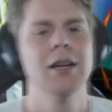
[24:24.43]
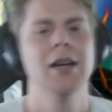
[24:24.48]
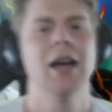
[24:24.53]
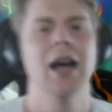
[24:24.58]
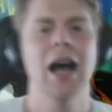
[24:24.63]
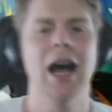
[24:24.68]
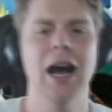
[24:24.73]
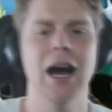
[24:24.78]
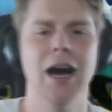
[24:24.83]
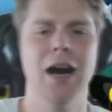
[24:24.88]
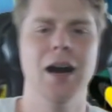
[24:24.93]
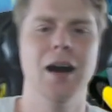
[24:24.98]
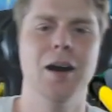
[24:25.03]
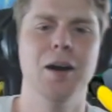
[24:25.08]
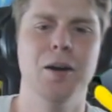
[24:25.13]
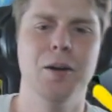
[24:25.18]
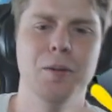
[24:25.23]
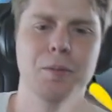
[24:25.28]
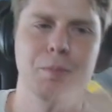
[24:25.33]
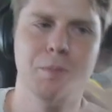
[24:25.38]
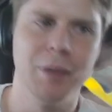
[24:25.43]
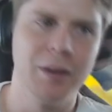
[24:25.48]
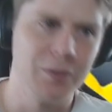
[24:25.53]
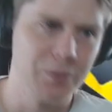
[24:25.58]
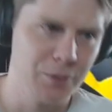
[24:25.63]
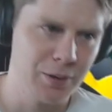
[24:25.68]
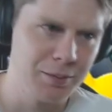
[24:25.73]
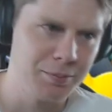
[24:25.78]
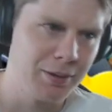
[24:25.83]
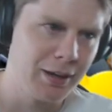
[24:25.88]
But the
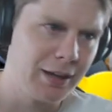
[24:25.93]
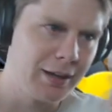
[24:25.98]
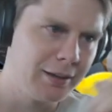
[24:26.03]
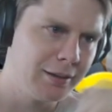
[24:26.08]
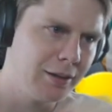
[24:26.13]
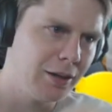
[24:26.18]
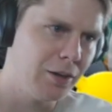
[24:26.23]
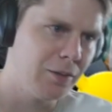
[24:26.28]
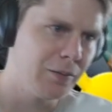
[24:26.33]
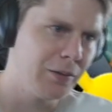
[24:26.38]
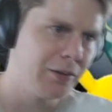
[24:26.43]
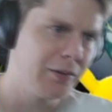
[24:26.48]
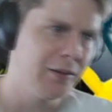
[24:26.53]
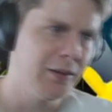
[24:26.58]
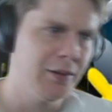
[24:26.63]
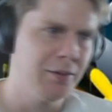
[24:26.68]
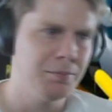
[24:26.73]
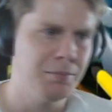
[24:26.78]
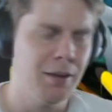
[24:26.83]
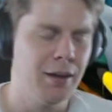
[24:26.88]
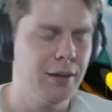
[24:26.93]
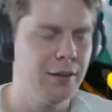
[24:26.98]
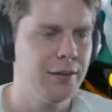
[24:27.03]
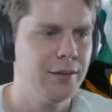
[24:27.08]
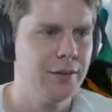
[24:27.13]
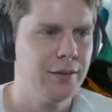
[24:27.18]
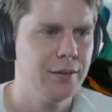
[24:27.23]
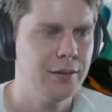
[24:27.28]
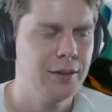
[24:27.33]
replay obviously is bugged.